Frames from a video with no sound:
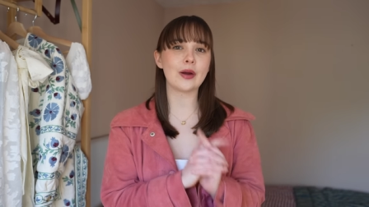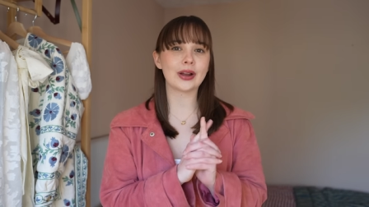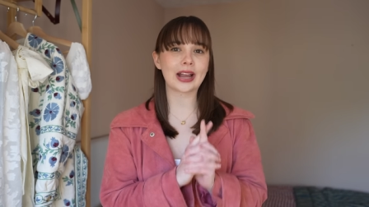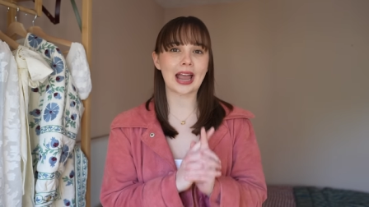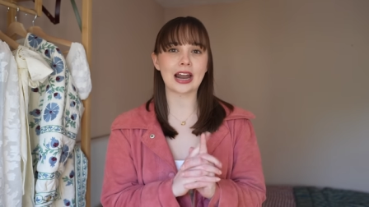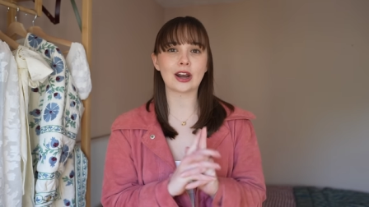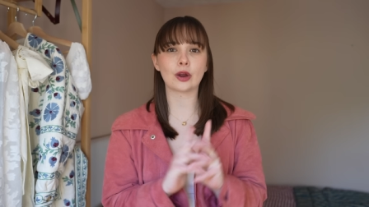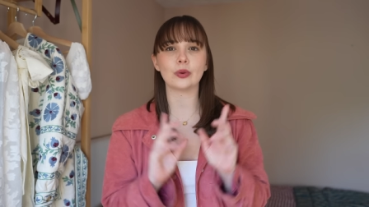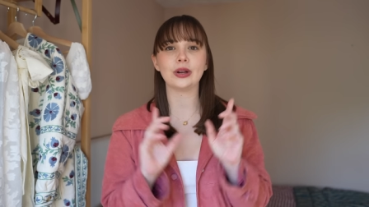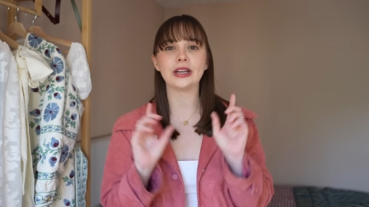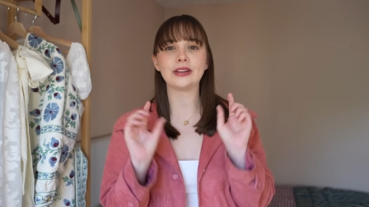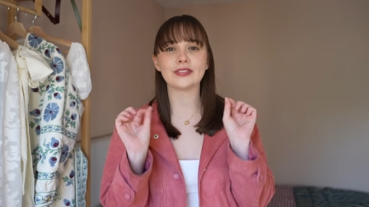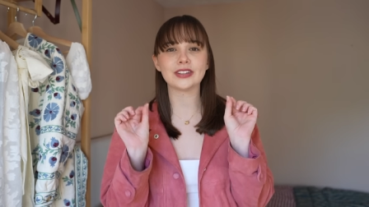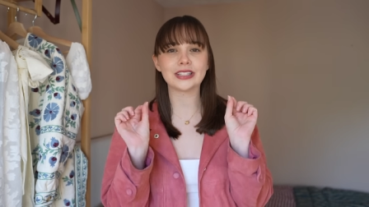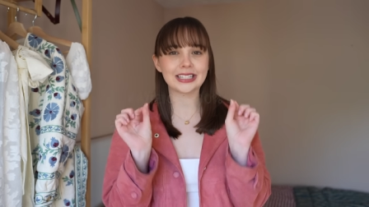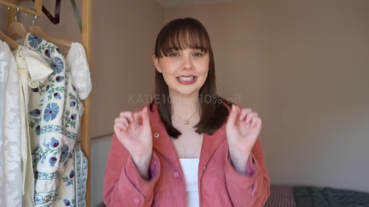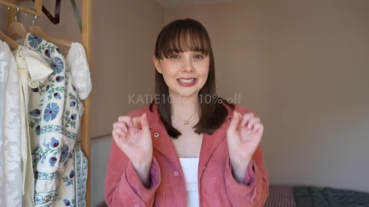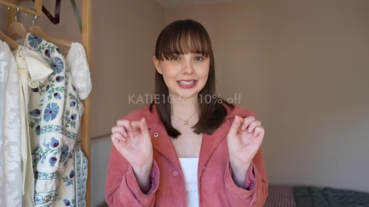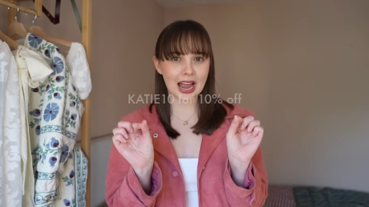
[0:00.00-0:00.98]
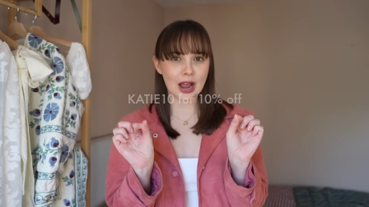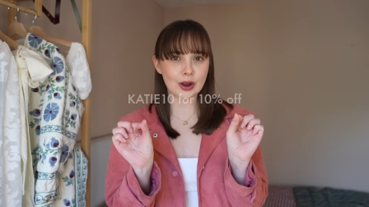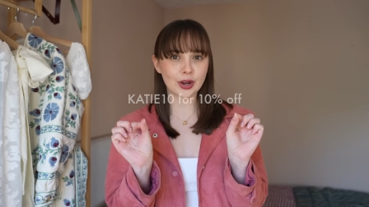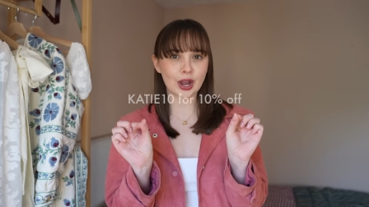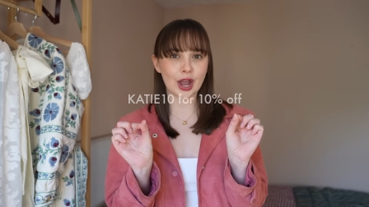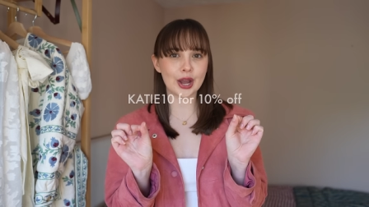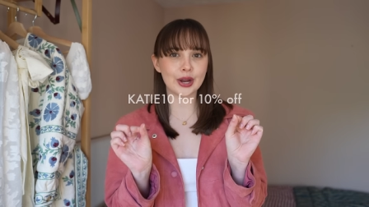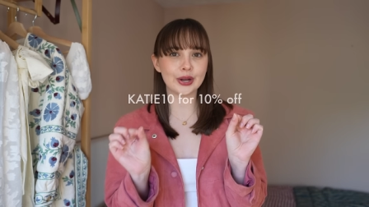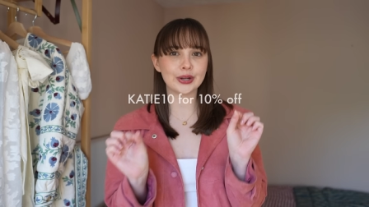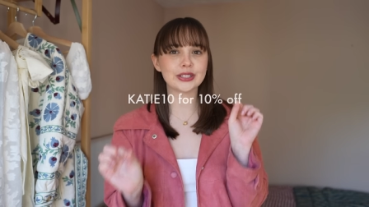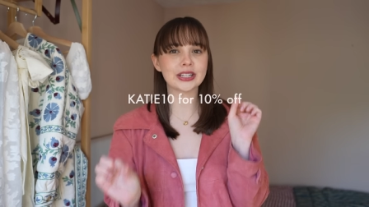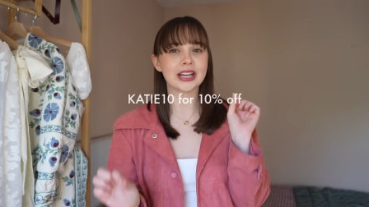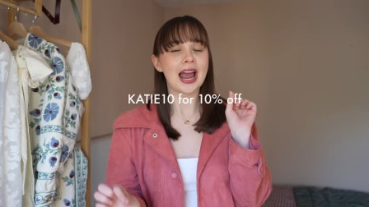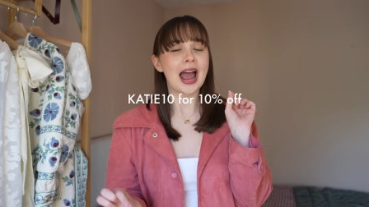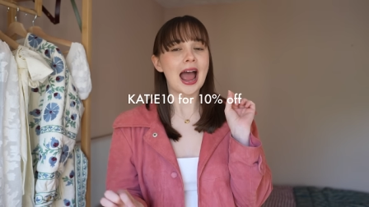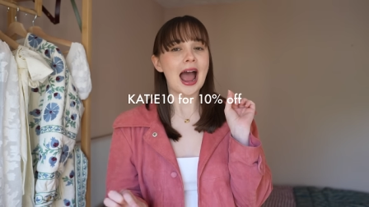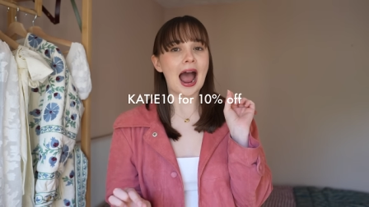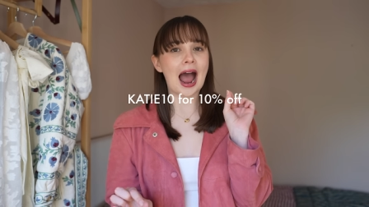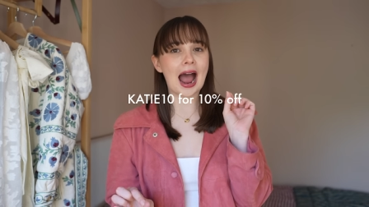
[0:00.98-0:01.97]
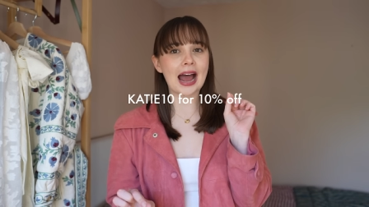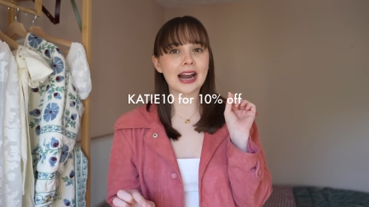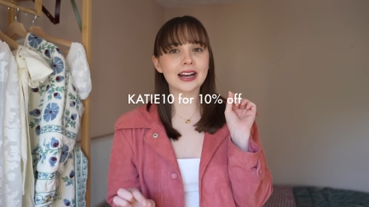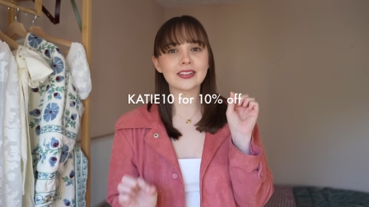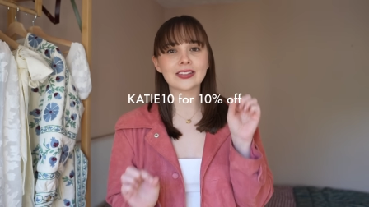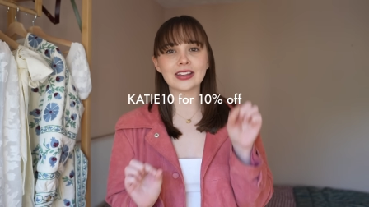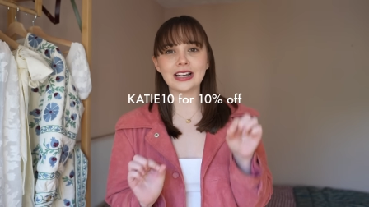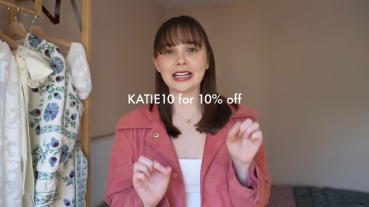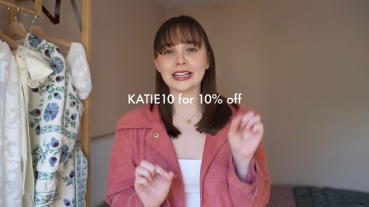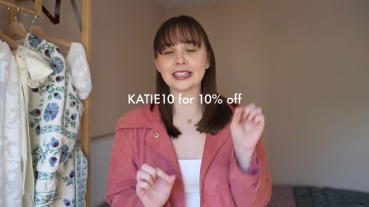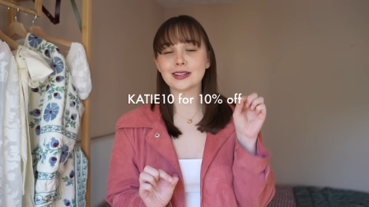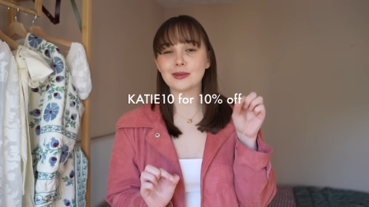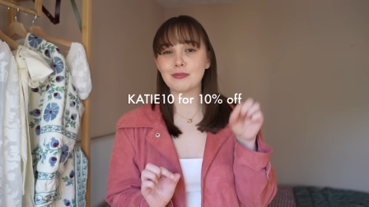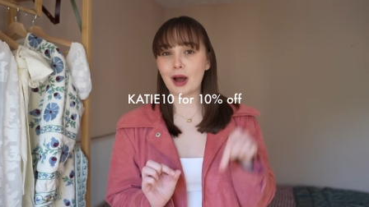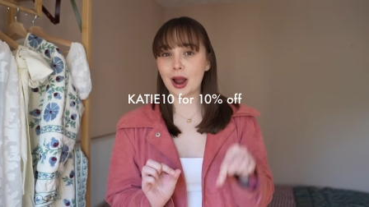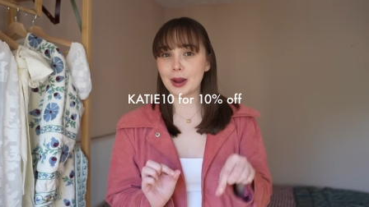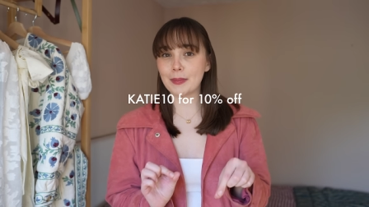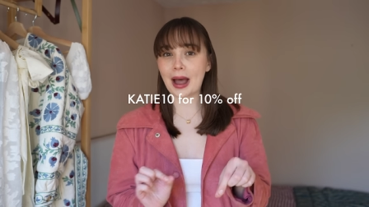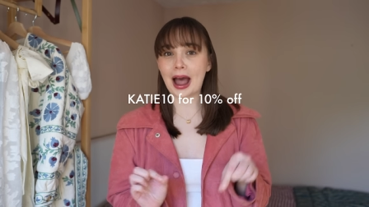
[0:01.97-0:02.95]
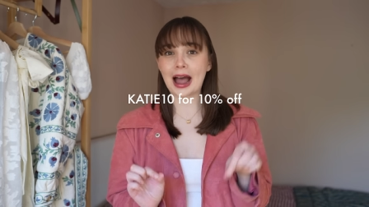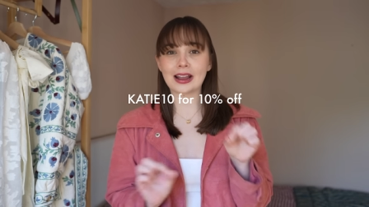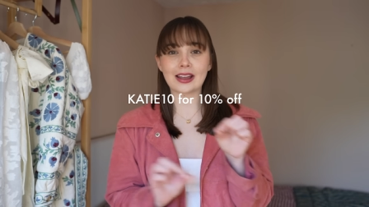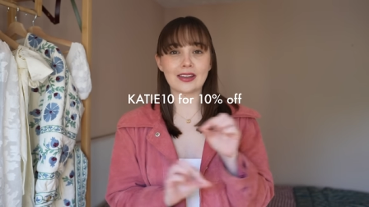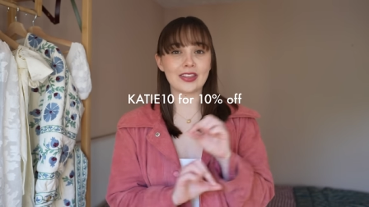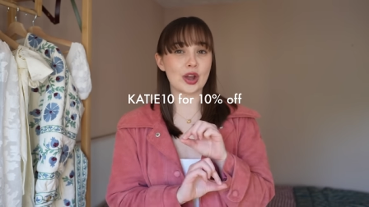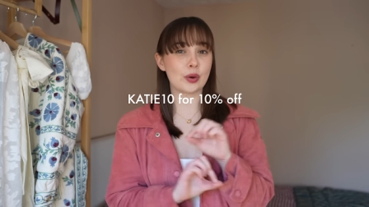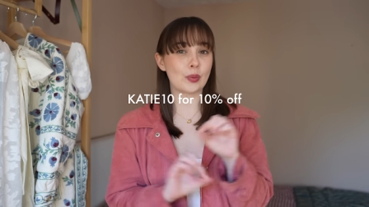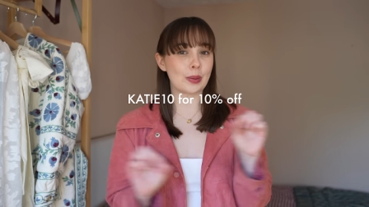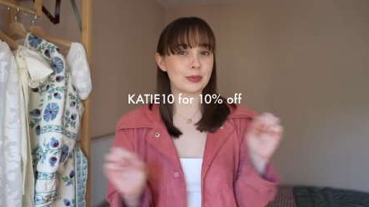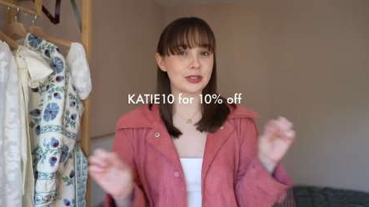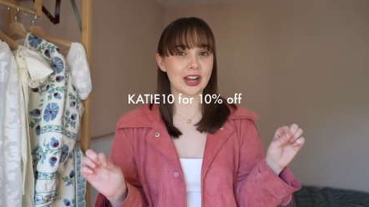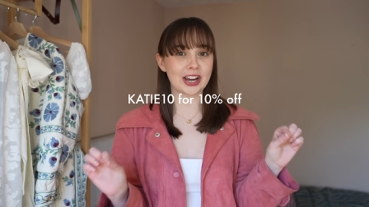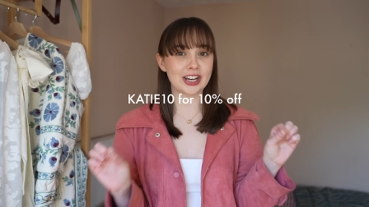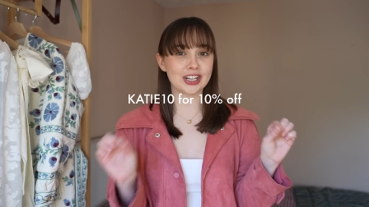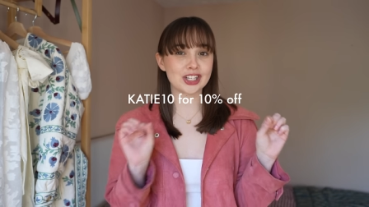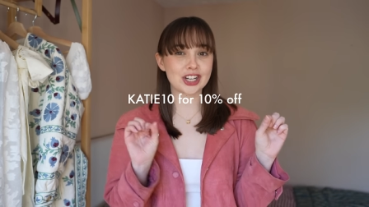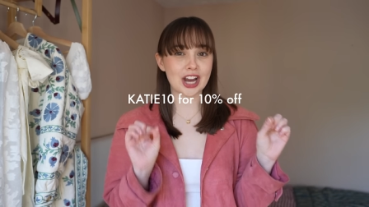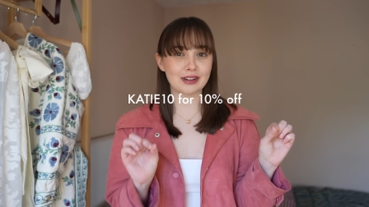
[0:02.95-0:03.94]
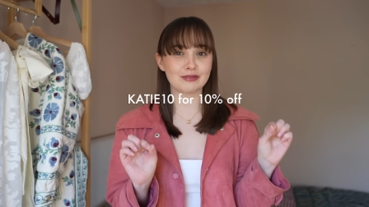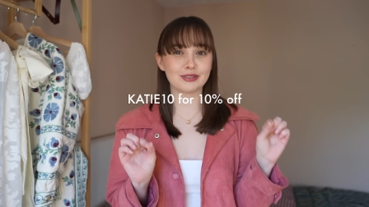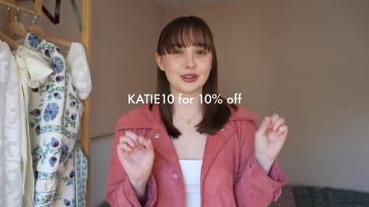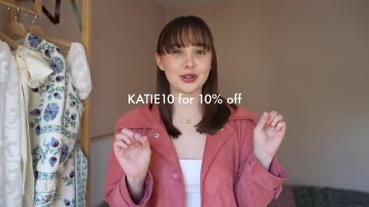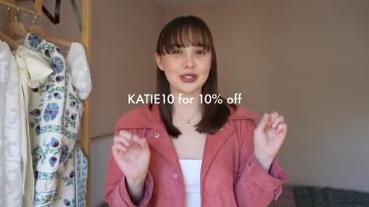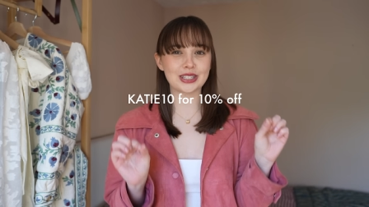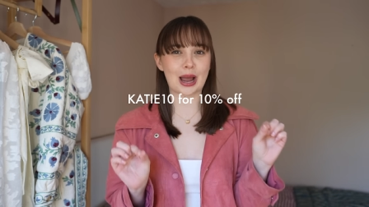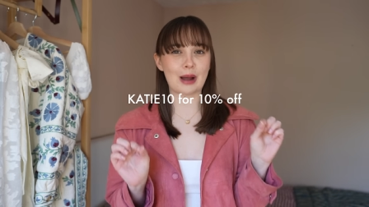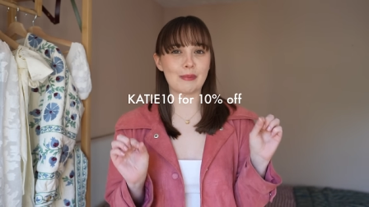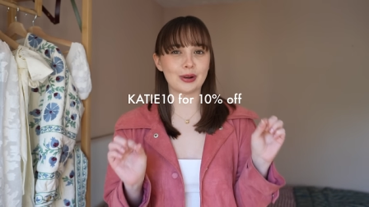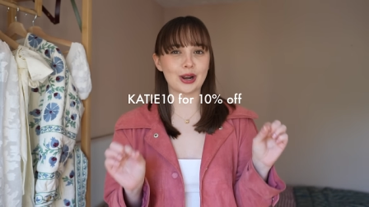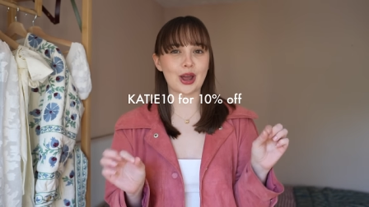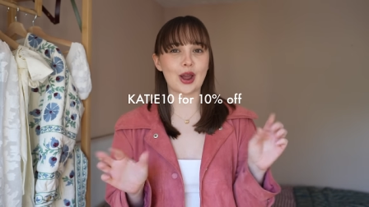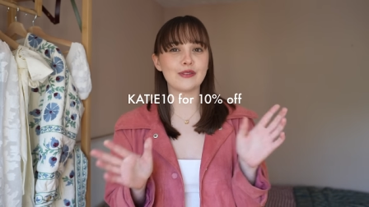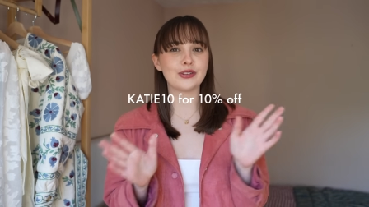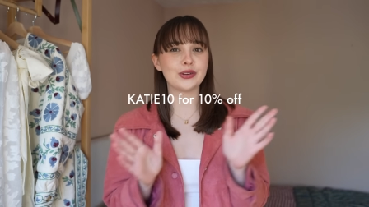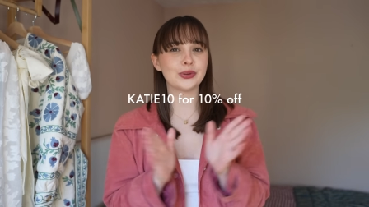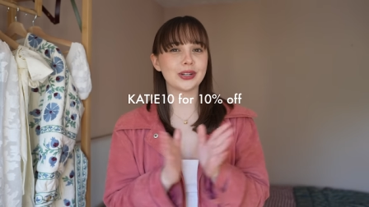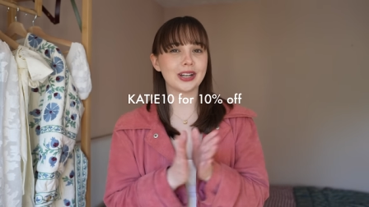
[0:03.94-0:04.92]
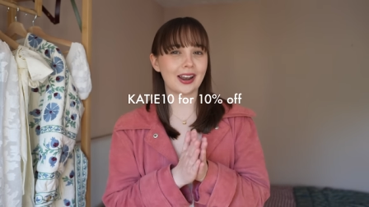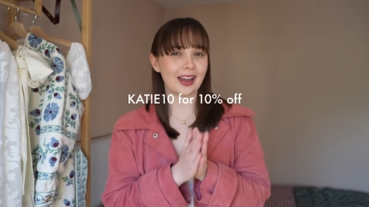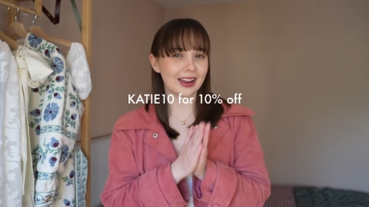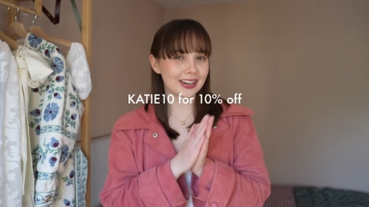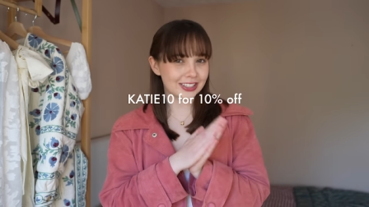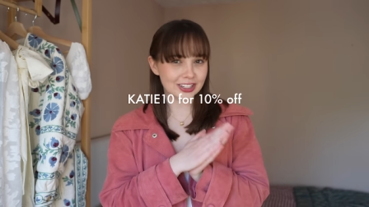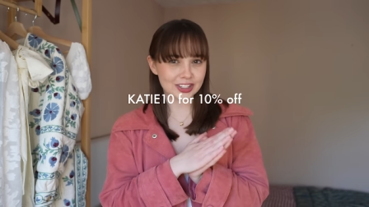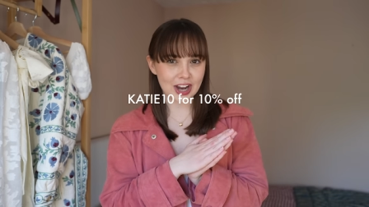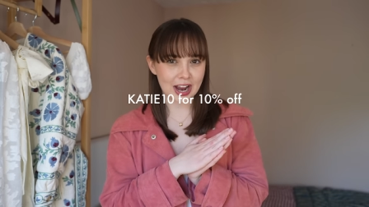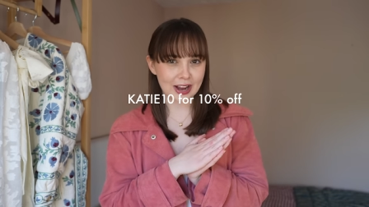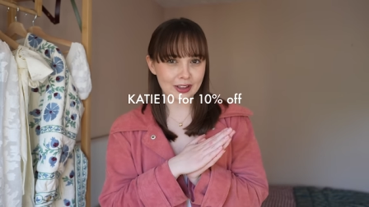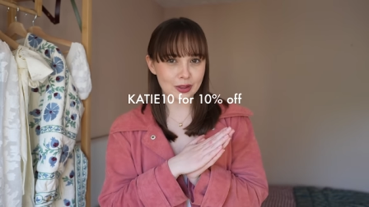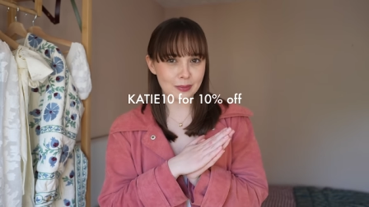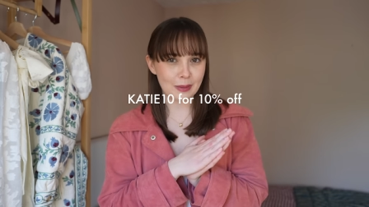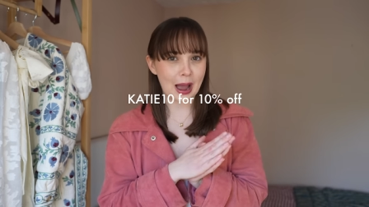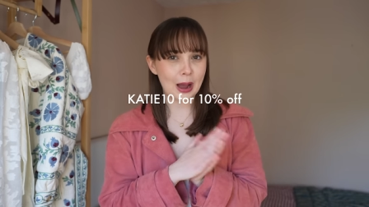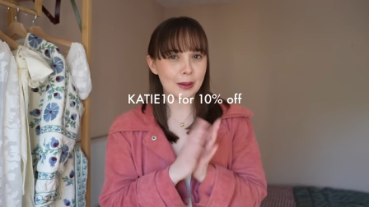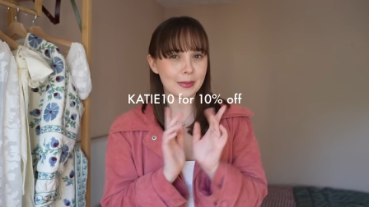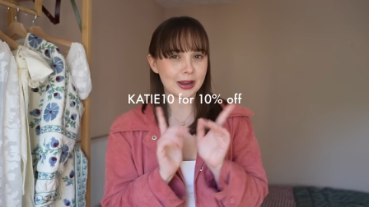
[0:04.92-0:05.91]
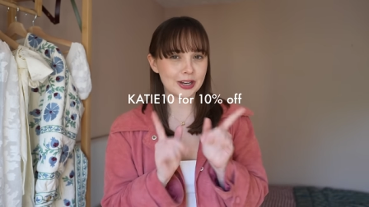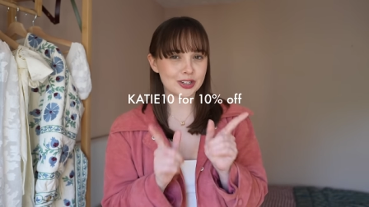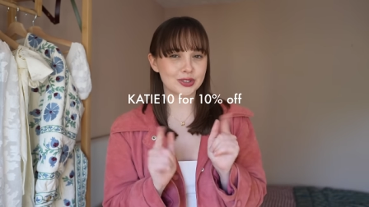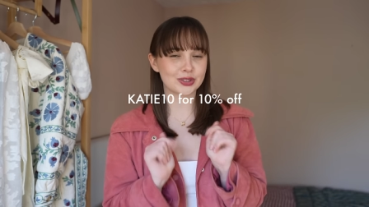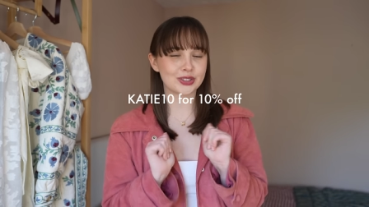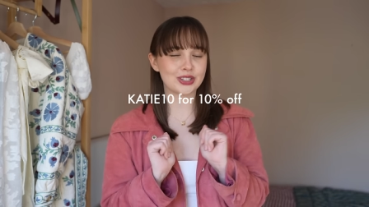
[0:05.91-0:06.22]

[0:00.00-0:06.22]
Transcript: Again, I will leave the discount code and the link to my bag and their website in general down below if you would like to check them out. Make sure